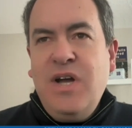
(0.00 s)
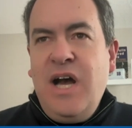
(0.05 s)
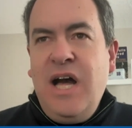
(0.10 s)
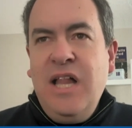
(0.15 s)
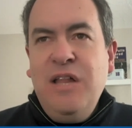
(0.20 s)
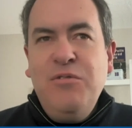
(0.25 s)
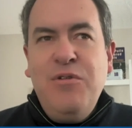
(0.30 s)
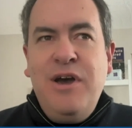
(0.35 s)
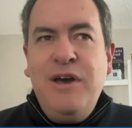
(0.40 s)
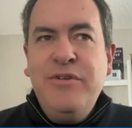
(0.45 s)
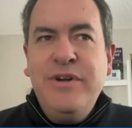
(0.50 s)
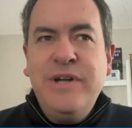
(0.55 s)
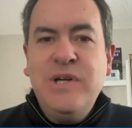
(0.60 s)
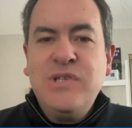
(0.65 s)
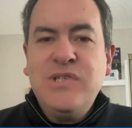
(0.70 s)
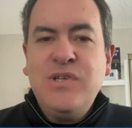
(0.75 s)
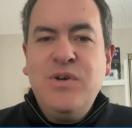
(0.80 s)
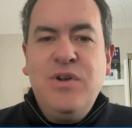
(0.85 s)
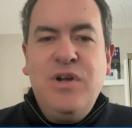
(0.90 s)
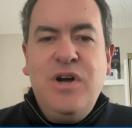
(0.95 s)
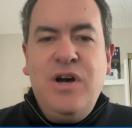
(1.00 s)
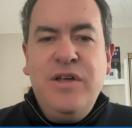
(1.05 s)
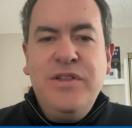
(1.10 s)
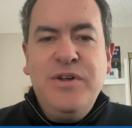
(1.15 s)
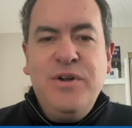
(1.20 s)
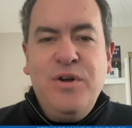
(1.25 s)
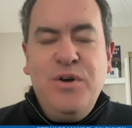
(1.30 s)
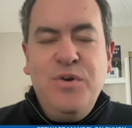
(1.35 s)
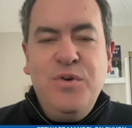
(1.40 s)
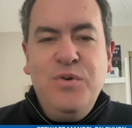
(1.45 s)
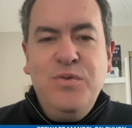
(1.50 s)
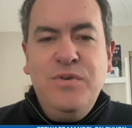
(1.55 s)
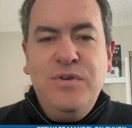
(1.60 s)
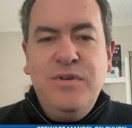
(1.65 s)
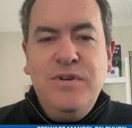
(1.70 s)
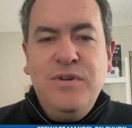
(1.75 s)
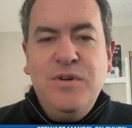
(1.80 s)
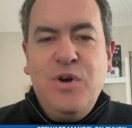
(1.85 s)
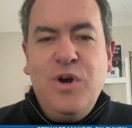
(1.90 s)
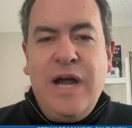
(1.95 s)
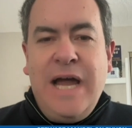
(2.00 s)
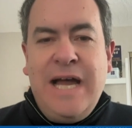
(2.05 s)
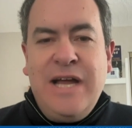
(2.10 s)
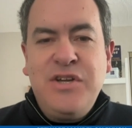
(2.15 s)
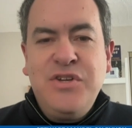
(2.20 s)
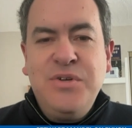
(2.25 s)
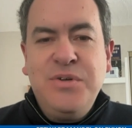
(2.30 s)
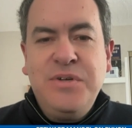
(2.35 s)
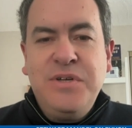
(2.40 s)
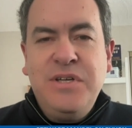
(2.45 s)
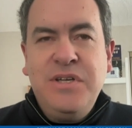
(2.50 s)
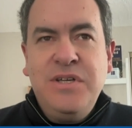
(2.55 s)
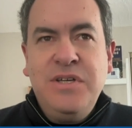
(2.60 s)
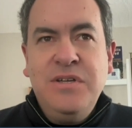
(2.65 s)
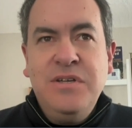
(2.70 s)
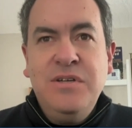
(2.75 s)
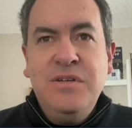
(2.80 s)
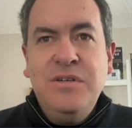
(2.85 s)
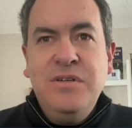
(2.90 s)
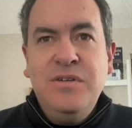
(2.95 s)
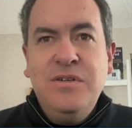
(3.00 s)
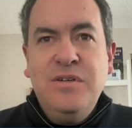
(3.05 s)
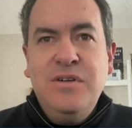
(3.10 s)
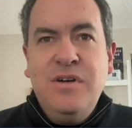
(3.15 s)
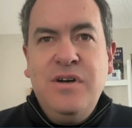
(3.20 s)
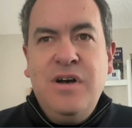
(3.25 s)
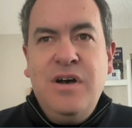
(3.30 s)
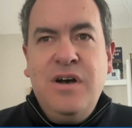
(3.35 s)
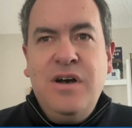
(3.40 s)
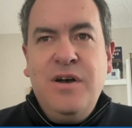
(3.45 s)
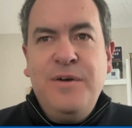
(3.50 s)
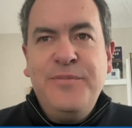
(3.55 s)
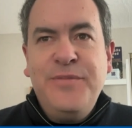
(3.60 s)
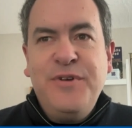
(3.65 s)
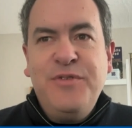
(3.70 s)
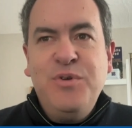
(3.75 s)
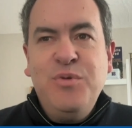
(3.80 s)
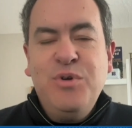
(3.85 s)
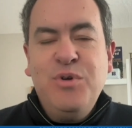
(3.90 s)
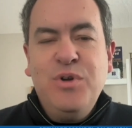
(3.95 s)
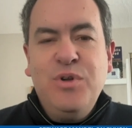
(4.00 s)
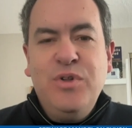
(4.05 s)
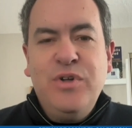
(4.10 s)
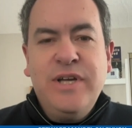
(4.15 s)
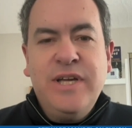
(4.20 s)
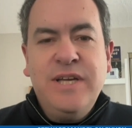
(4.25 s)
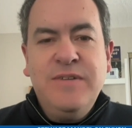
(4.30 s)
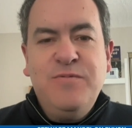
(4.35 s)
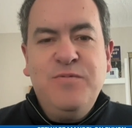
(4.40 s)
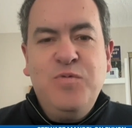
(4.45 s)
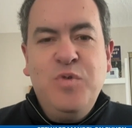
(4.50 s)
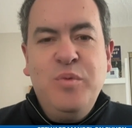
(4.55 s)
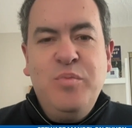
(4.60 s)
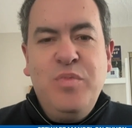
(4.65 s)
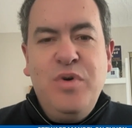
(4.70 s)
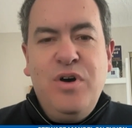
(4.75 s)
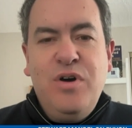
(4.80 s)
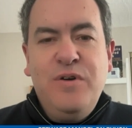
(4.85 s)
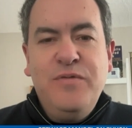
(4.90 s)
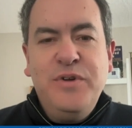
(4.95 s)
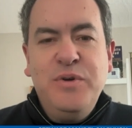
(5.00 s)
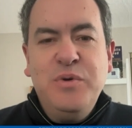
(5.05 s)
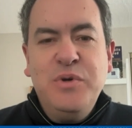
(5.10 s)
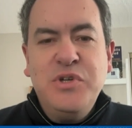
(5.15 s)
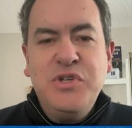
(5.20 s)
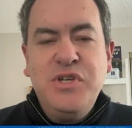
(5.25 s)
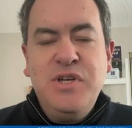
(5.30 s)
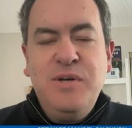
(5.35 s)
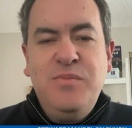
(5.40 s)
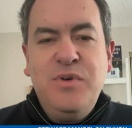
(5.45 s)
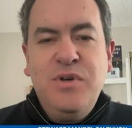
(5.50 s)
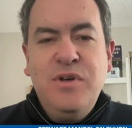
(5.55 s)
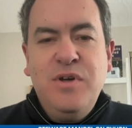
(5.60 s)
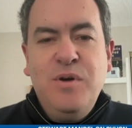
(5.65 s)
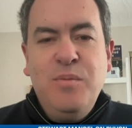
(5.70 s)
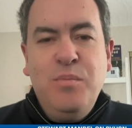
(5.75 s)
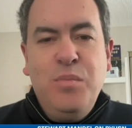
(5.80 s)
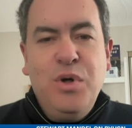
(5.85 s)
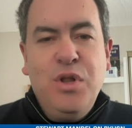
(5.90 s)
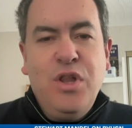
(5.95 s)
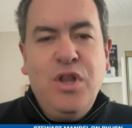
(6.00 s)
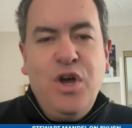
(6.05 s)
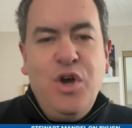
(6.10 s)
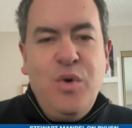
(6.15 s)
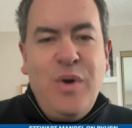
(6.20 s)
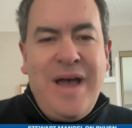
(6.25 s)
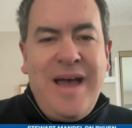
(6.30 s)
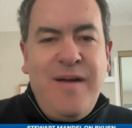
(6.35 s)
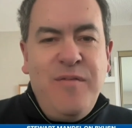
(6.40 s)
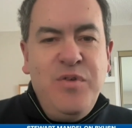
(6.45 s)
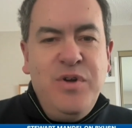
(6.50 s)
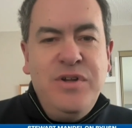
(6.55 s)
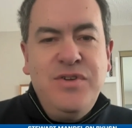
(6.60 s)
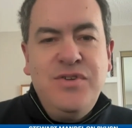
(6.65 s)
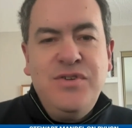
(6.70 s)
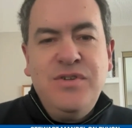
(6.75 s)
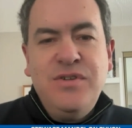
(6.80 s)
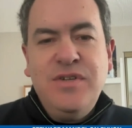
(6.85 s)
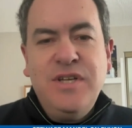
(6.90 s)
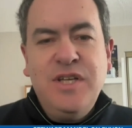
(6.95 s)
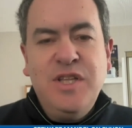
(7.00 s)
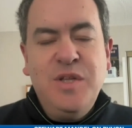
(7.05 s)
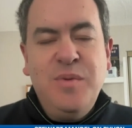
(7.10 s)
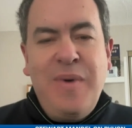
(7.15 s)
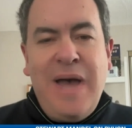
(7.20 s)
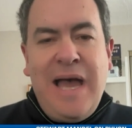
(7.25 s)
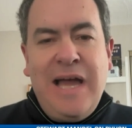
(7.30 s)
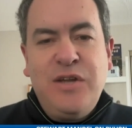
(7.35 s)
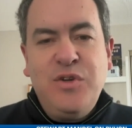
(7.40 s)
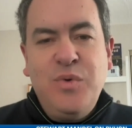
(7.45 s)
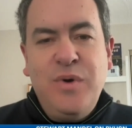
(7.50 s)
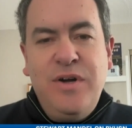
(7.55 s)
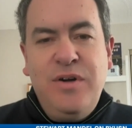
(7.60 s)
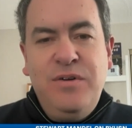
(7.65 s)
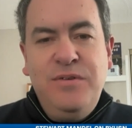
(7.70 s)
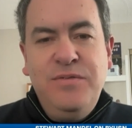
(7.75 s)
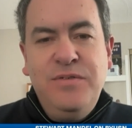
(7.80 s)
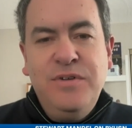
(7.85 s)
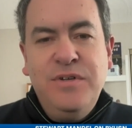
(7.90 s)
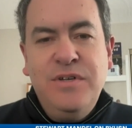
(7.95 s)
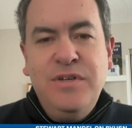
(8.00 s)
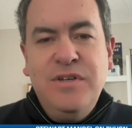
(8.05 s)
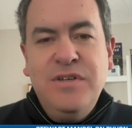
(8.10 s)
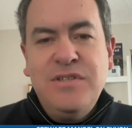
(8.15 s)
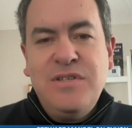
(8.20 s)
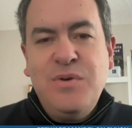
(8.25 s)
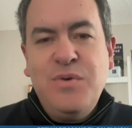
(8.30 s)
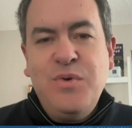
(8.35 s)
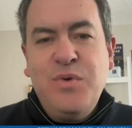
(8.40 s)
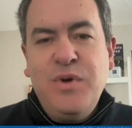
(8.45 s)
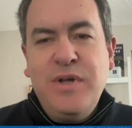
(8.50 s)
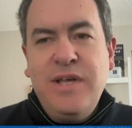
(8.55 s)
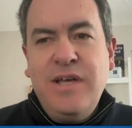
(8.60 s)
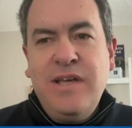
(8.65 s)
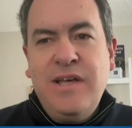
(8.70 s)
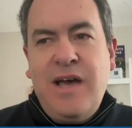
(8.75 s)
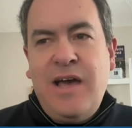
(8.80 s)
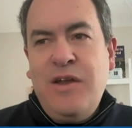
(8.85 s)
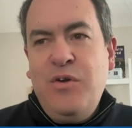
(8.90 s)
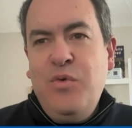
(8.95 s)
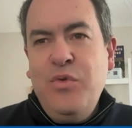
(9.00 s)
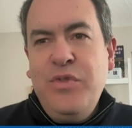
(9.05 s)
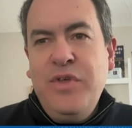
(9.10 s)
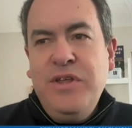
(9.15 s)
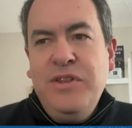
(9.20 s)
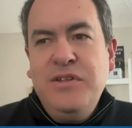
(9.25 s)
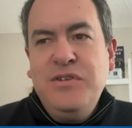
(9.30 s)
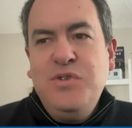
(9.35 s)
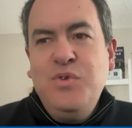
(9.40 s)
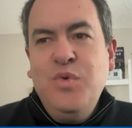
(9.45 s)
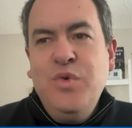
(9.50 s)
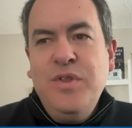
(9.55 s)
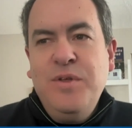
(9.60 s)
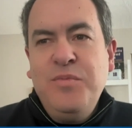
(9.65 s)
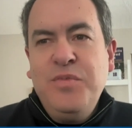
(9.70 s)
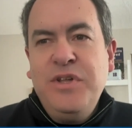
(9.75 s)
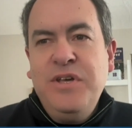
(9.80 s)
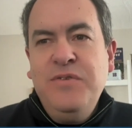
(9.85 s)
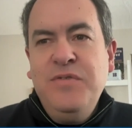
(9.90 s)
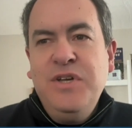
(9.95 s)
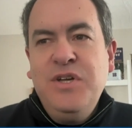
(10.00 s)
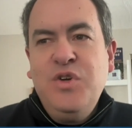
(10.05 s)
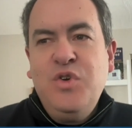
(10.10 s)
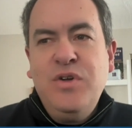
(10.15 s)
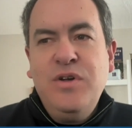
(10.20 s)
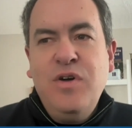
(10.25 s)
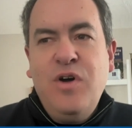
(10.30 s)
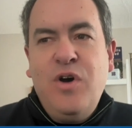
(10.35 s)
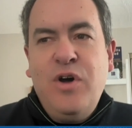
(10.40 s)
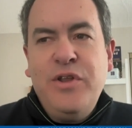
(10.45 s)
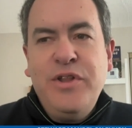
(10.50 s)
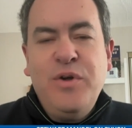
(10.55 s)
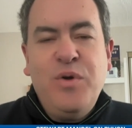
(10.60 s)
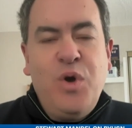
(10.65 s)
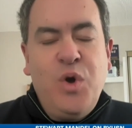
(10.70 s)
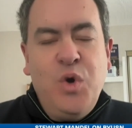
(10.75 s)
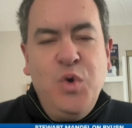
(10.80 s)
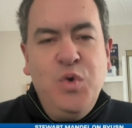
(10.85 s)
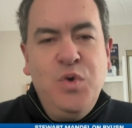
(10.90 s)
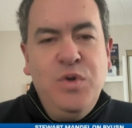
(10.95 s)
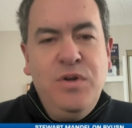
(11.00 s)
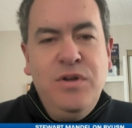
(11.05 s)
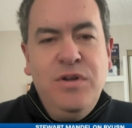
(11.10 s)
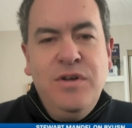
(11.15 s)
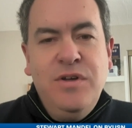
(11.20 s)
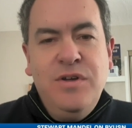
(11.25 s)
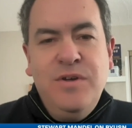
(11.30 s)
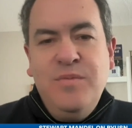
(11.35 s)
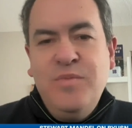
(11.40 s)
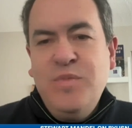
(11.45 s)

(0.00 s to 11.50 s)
Colorado and Arizona on their own are actually um, if you were to look at football viewership, below average in the Pac 12. So I don't think the two of them leaving on their own